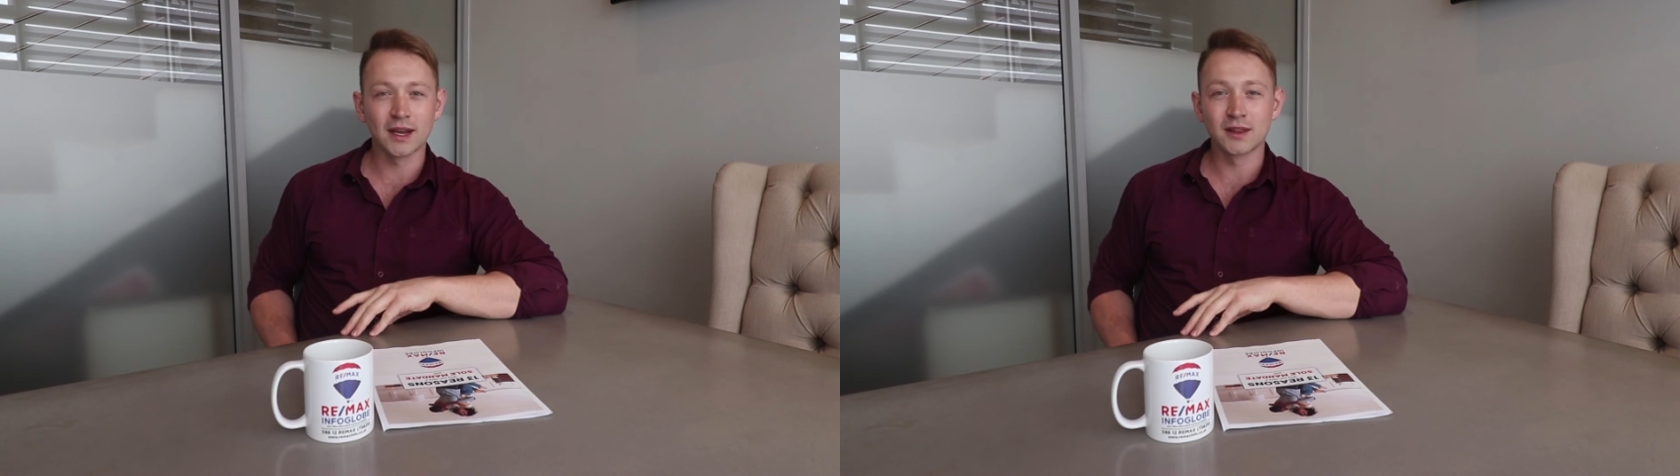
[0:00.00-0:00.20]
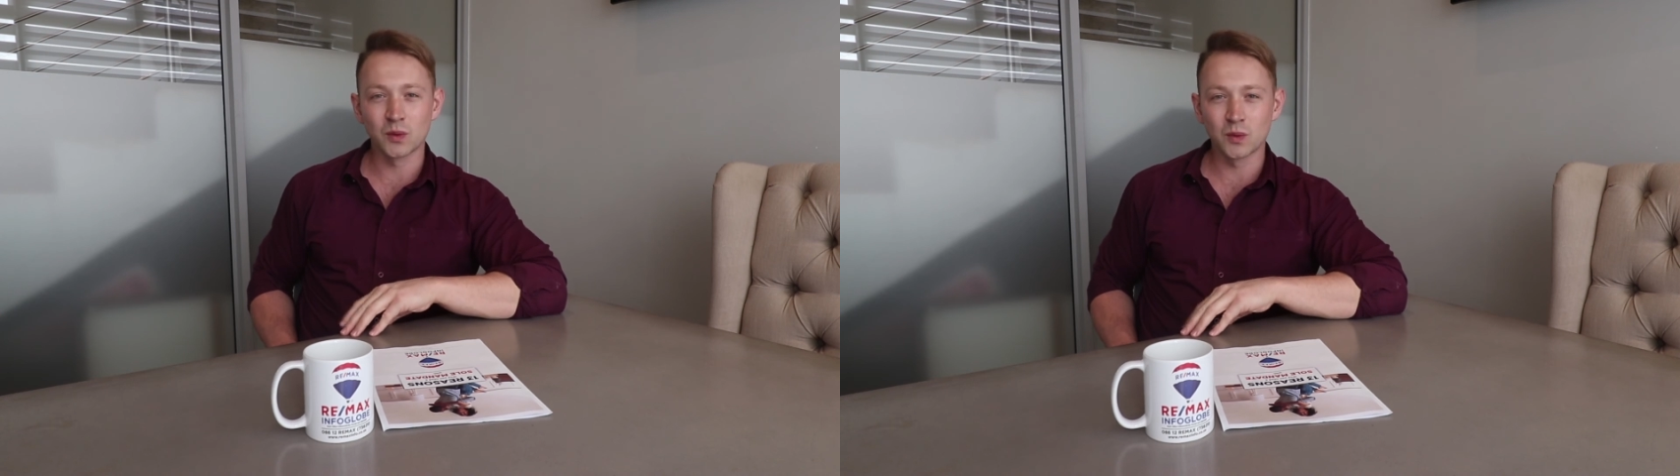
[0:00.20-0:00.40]

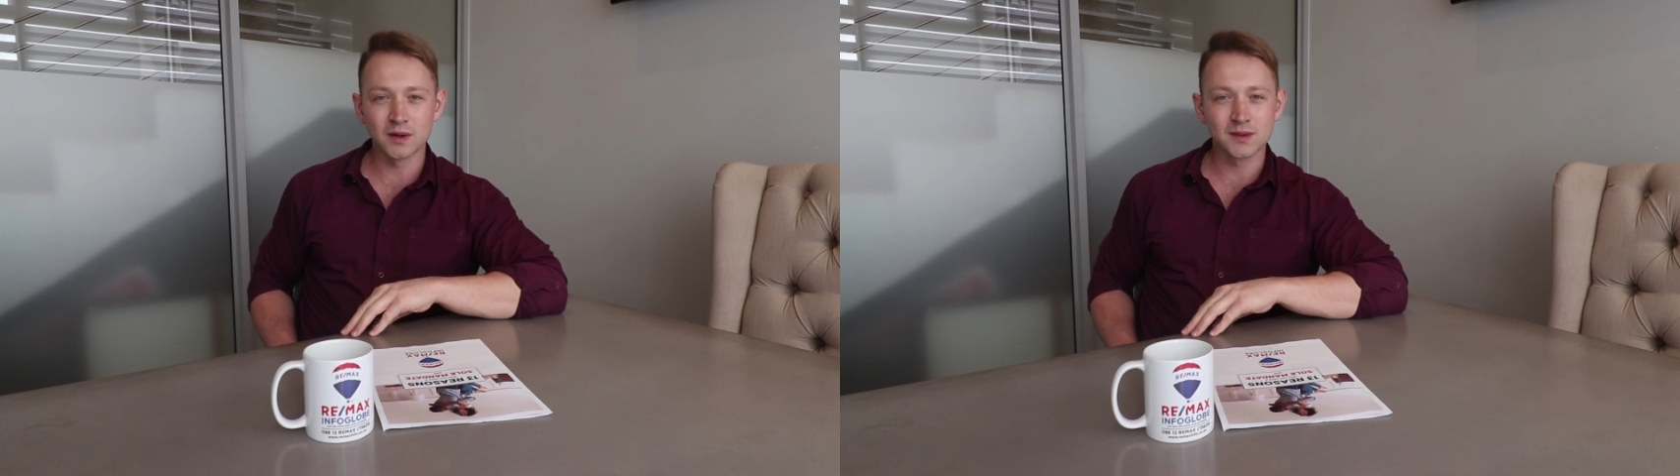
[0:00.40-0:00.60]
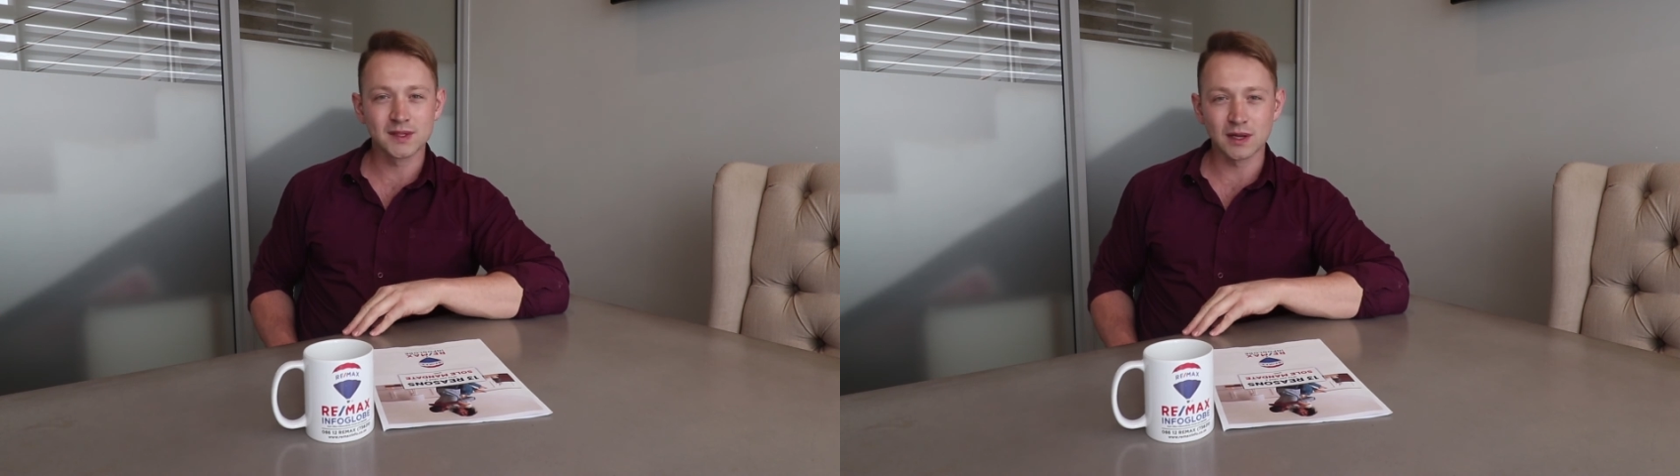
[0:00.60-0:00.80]
in the
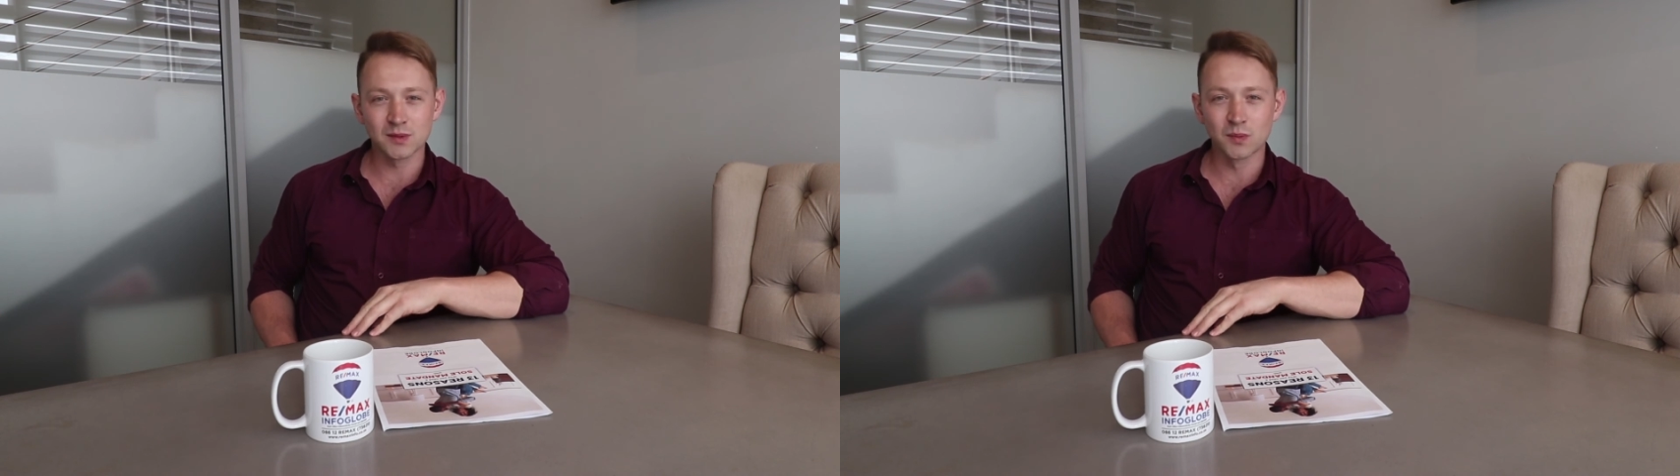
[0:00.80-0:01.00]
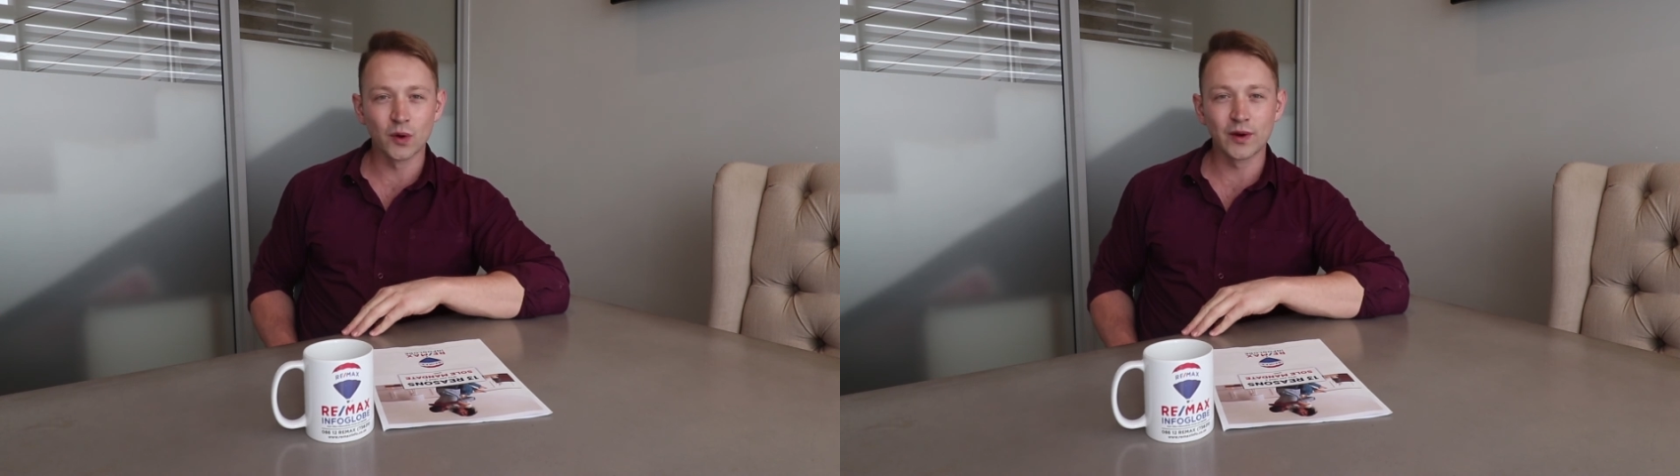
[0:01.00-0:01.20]
world sells
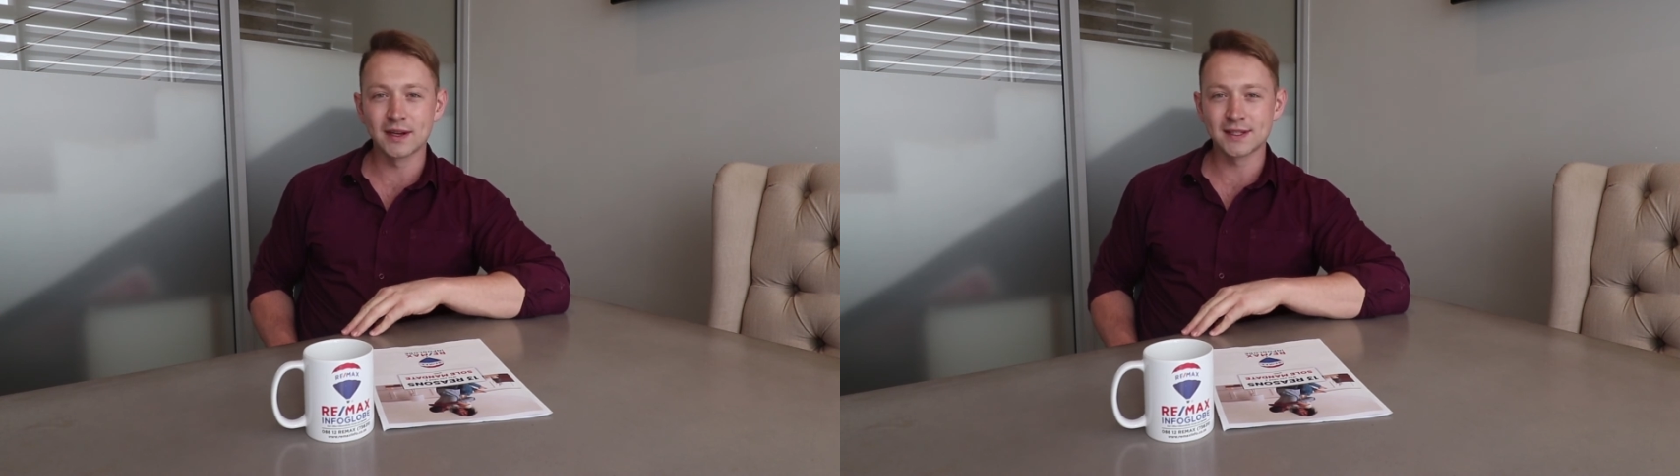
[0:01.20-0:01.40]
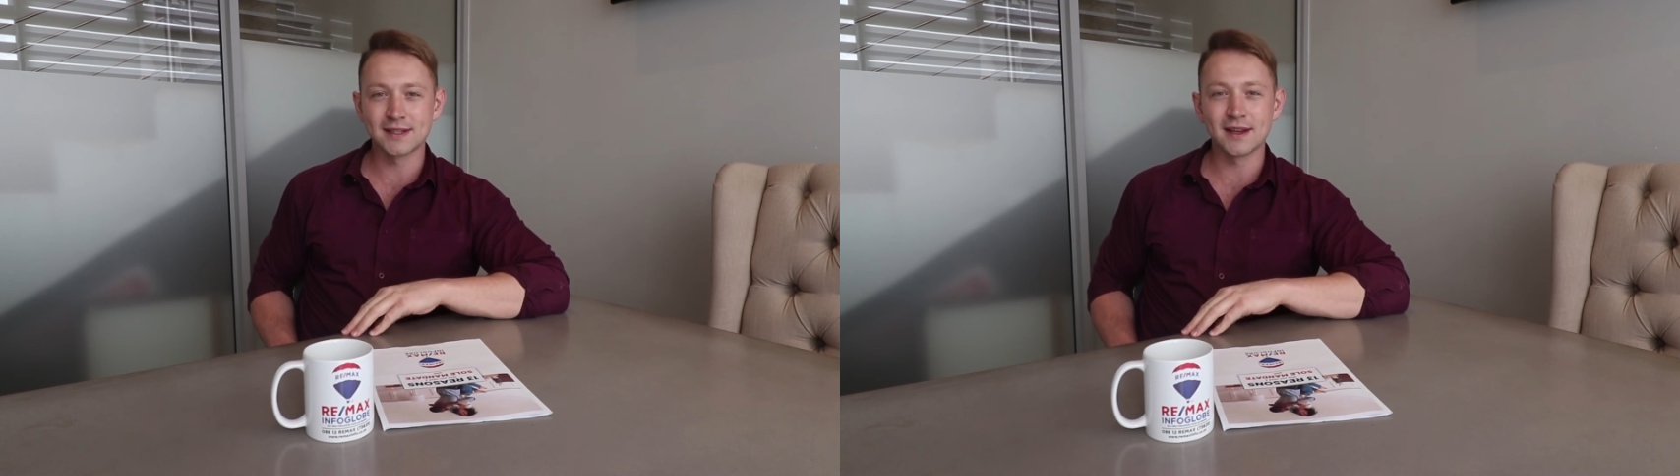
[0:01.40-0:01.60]
more real
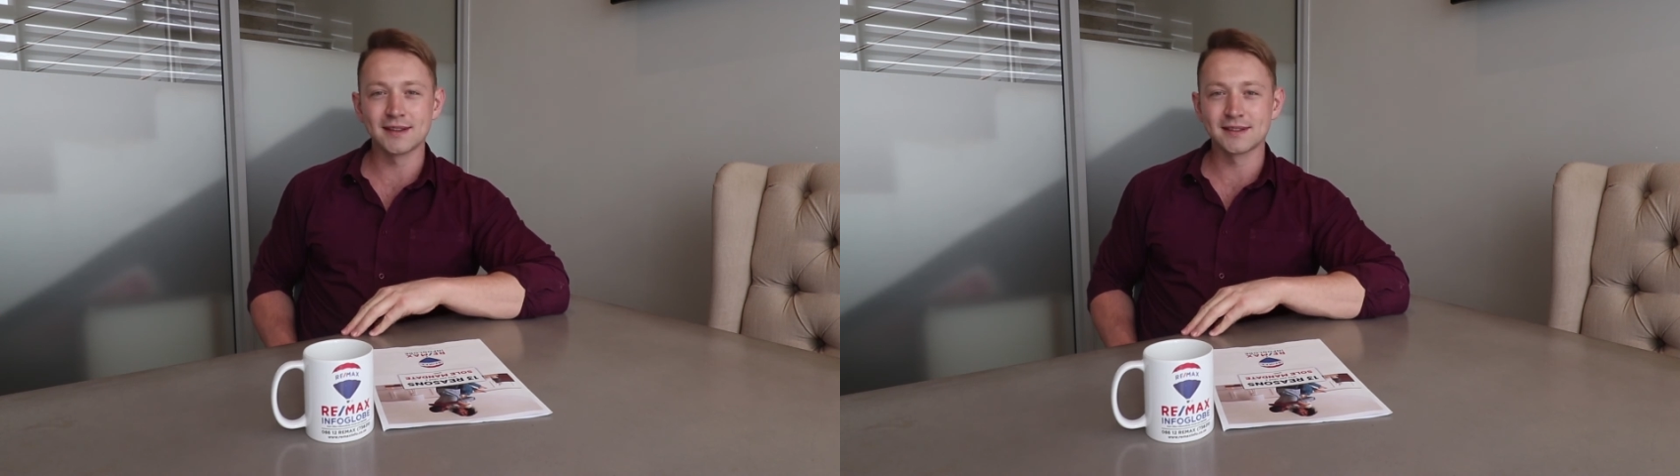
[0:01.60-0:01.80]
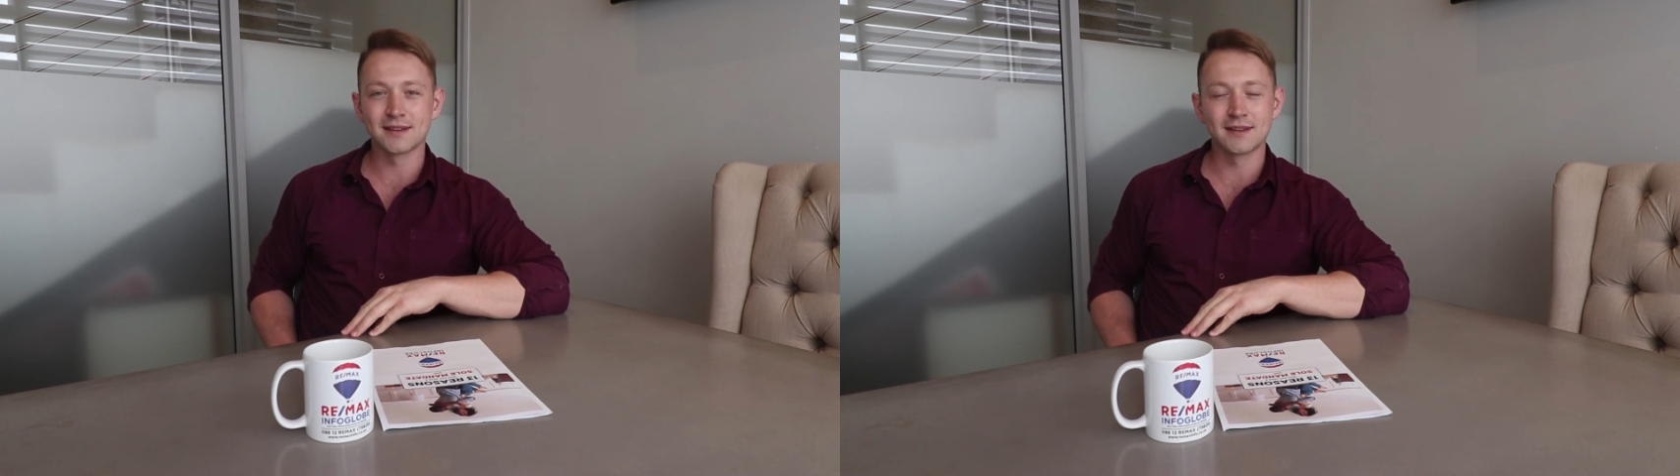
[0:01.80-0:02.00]

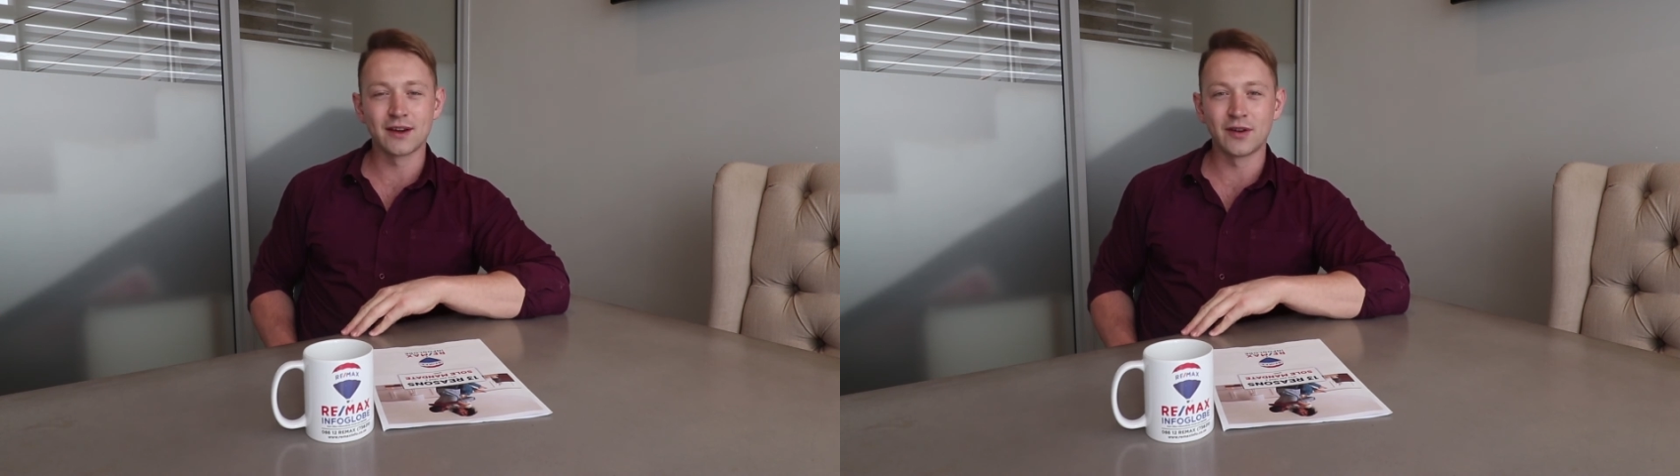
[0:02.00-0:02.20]
estate than